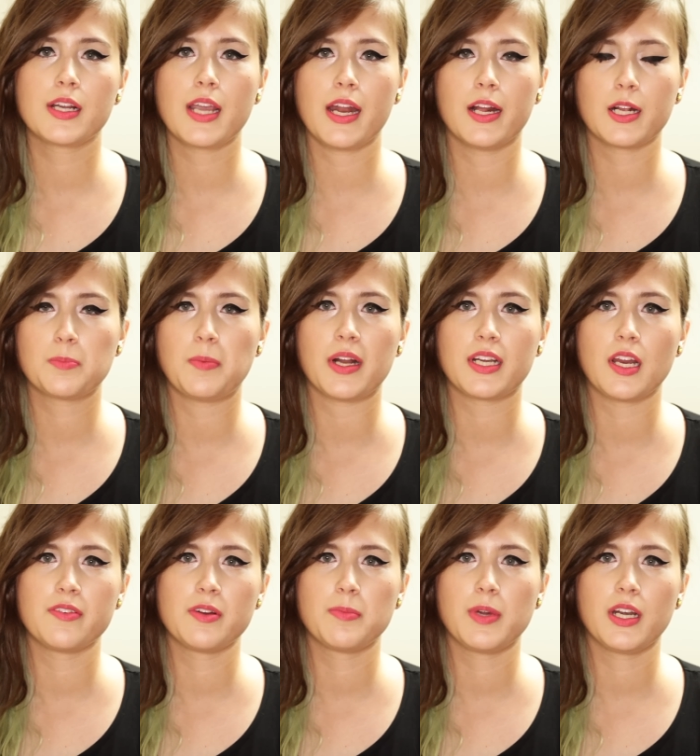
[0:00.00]
you can't expect
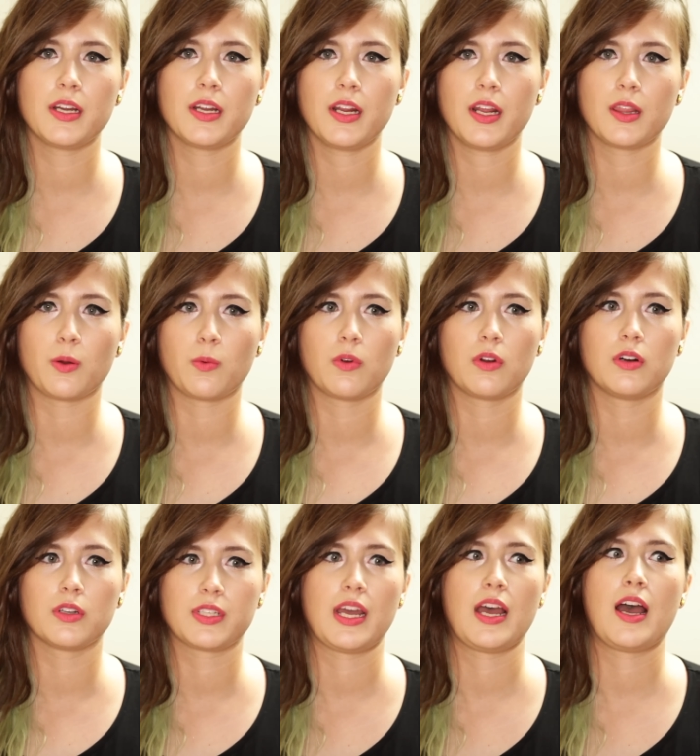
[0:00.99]
everybody in the
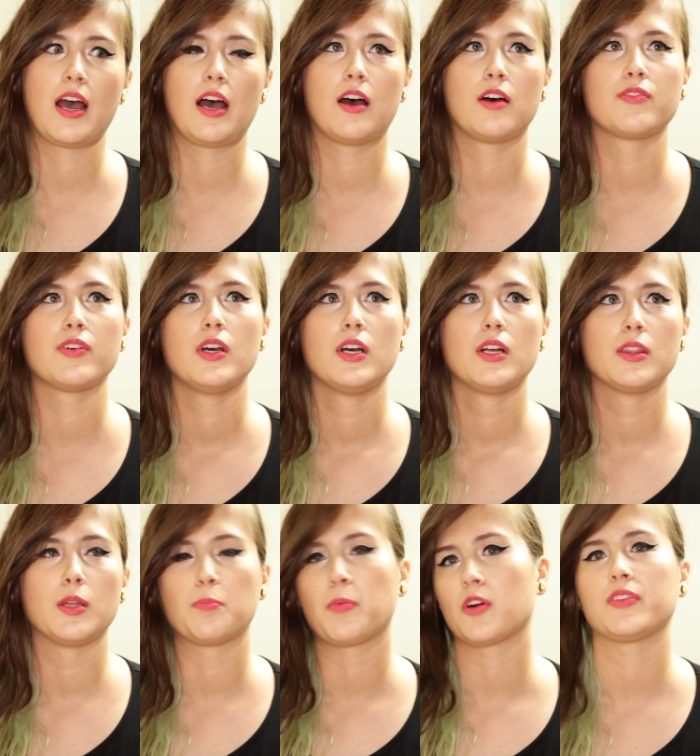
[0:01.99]
world to have
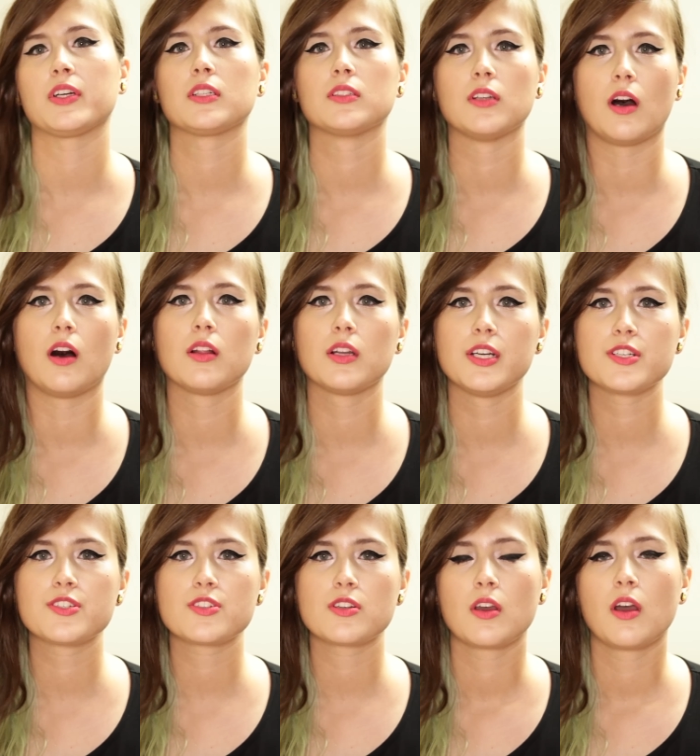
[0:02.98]
the perfect
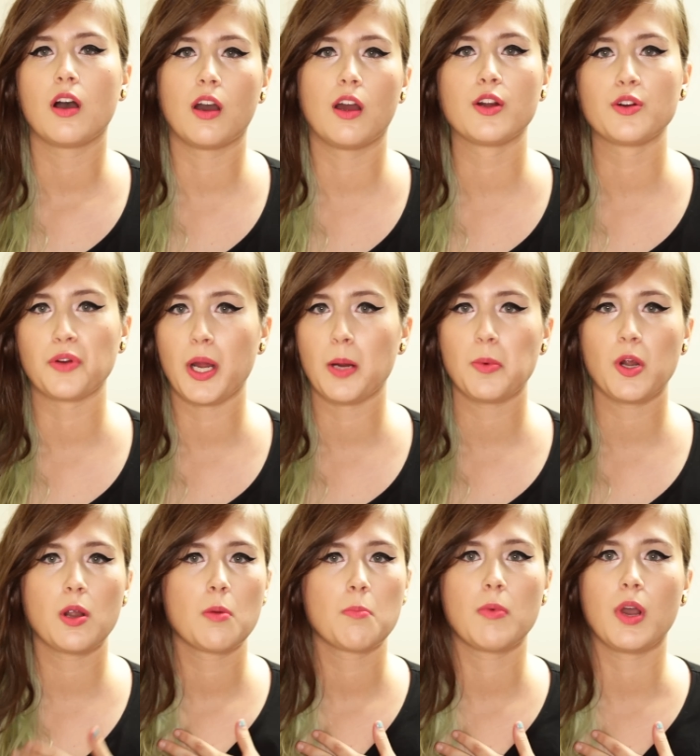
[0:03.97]
knowledge on um,
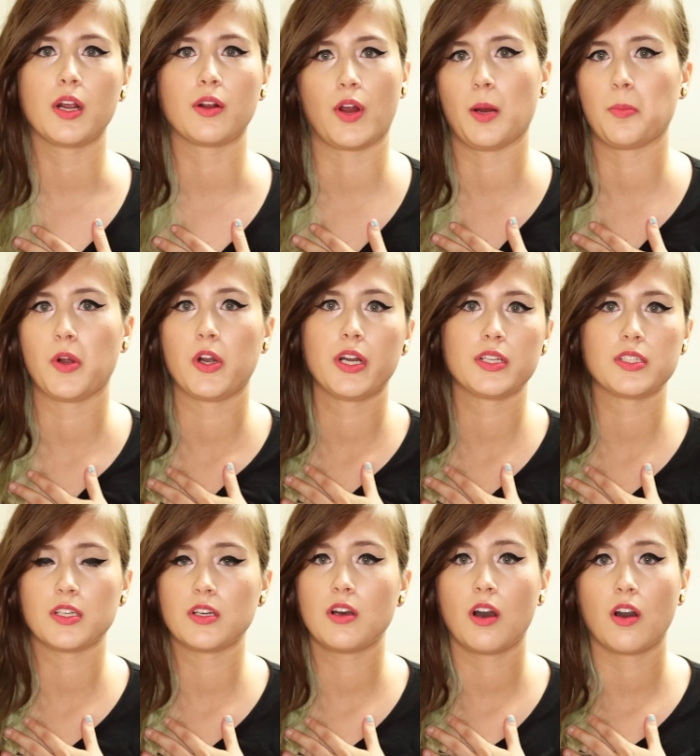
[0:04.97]
grammar. My grammar
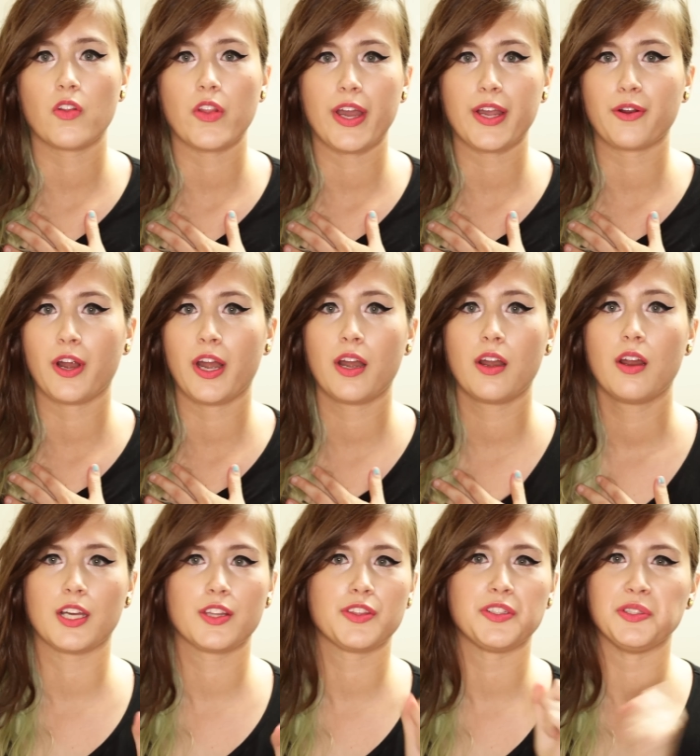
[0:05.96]
isn't all that great,
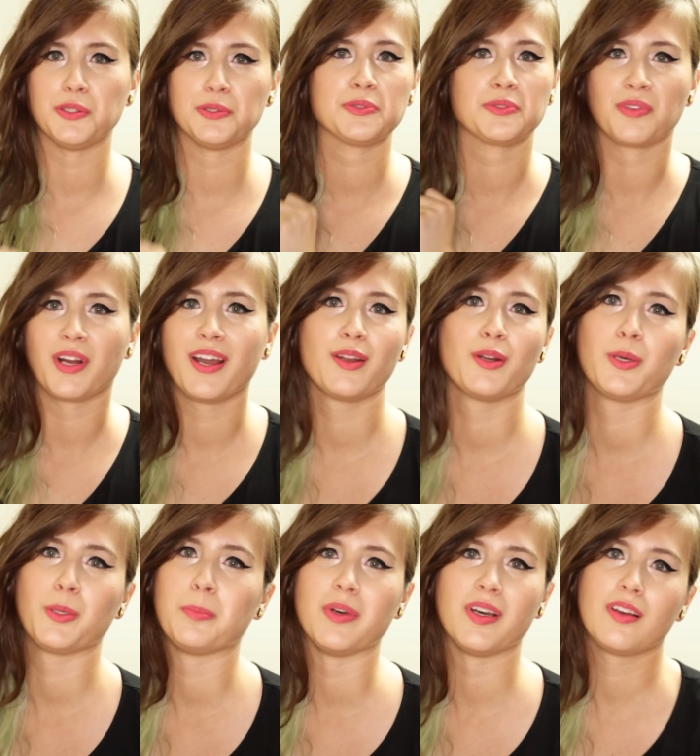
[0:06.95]
said the news
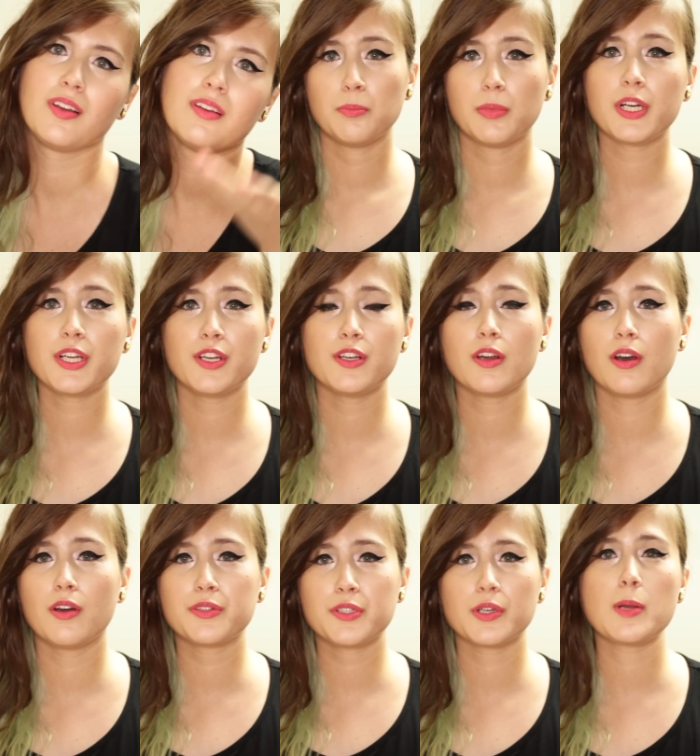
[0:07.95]
writer, but, but you
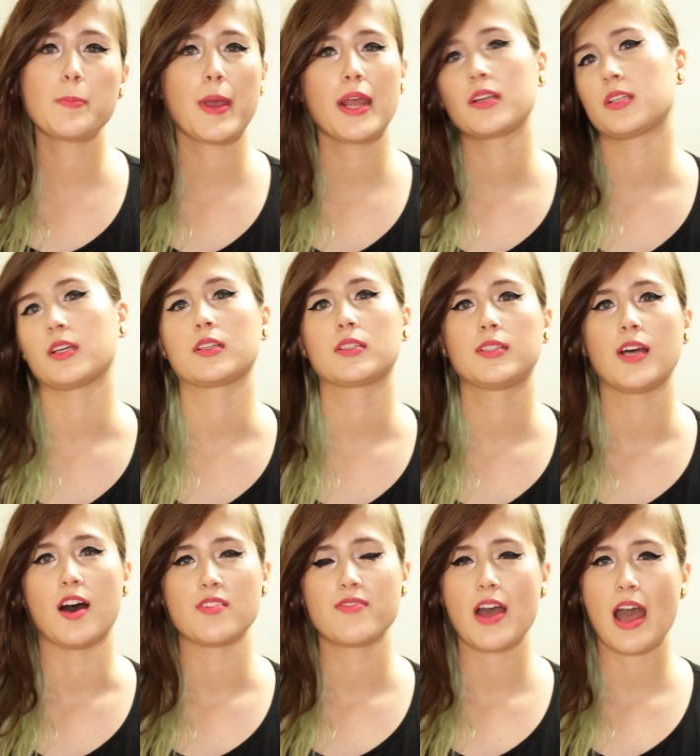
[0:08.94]
know, do the basic
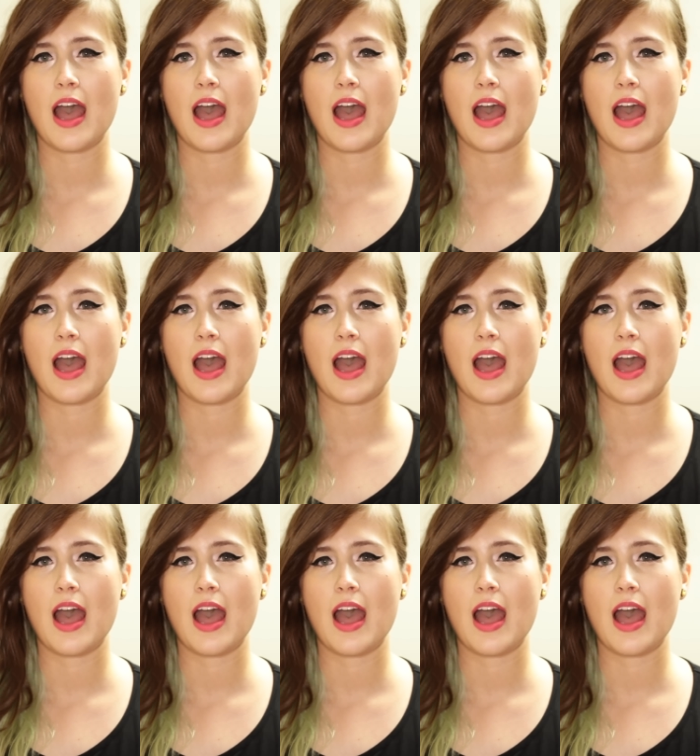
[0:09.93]
stuff.